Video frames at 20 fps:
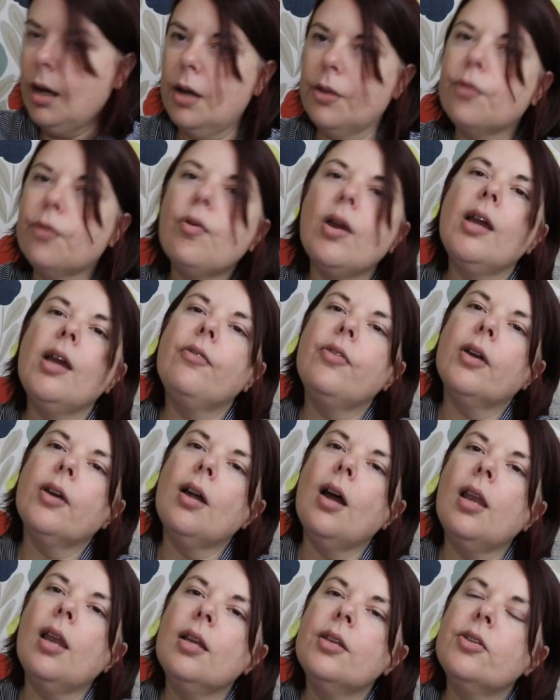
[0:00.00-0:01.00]
Three of the
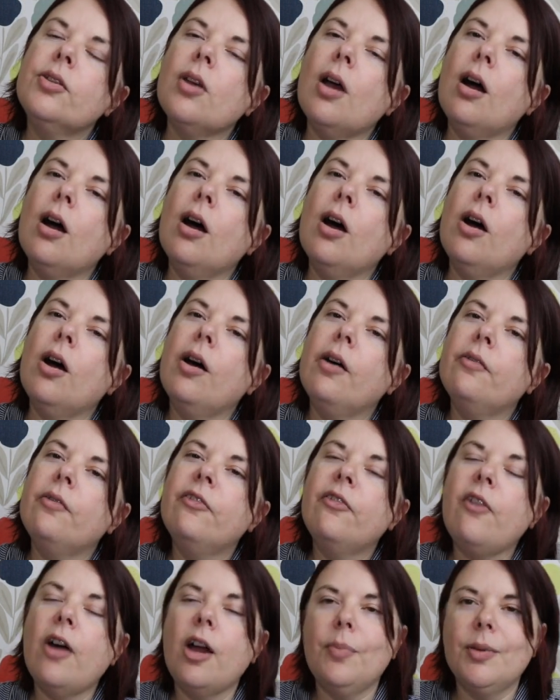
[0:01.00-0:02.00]
colours are
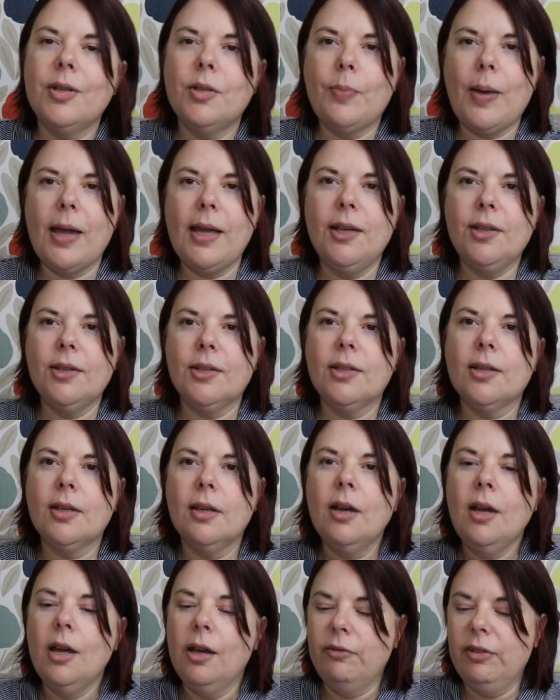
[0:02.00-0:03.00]
Fyberspates
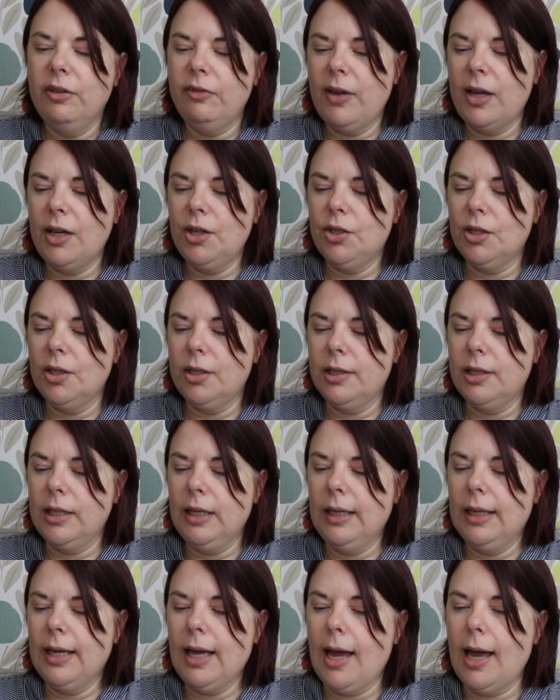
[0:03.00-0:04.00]
Vivacious
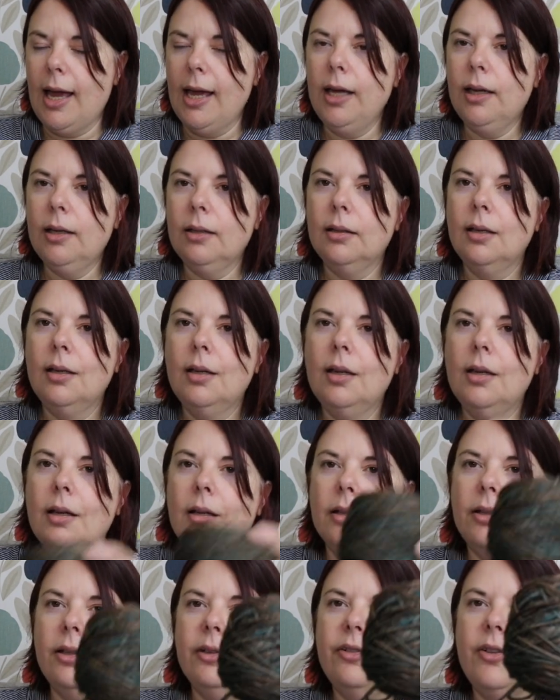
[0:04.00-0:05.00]
DK.
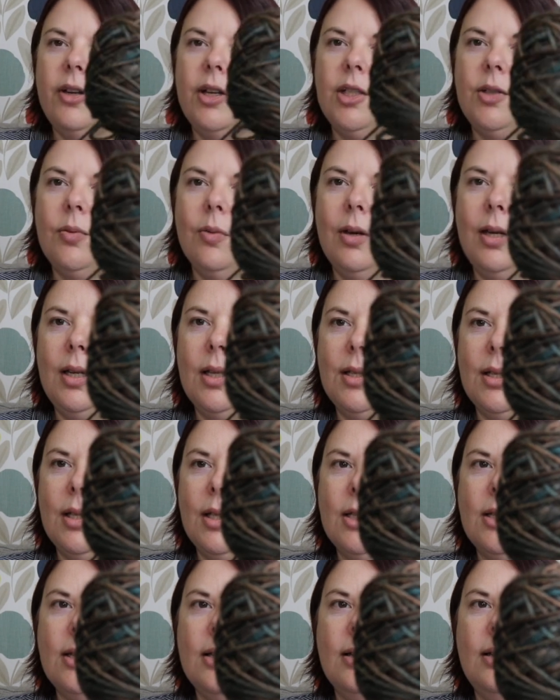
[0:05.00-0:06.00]
And the first one is
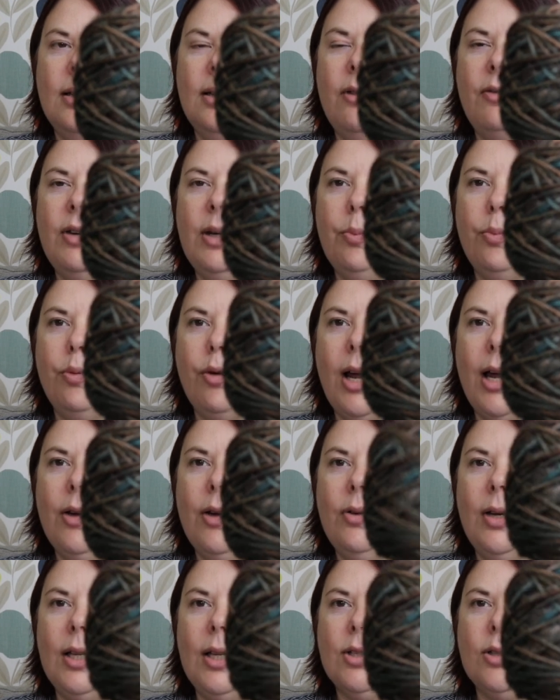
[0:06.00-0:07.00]
this lovely
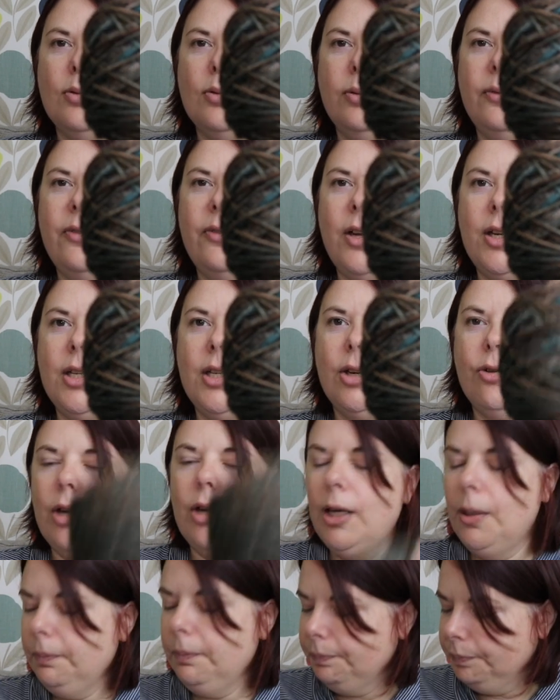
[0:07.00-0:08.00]
brown. It's called
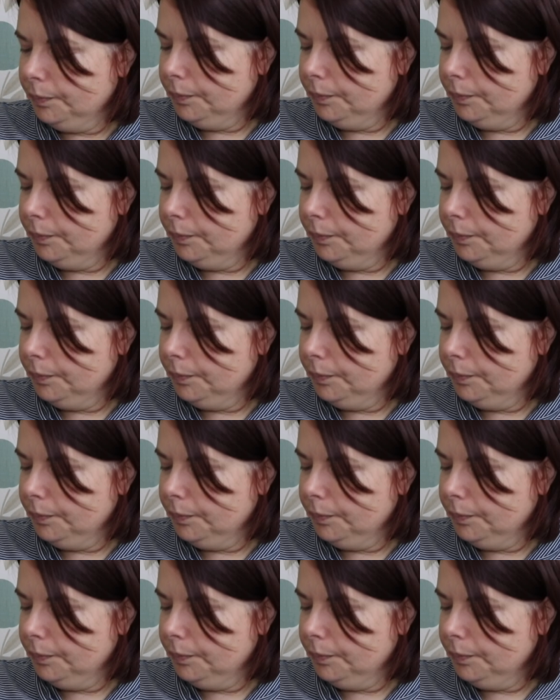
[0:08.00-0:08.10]
Verdigris.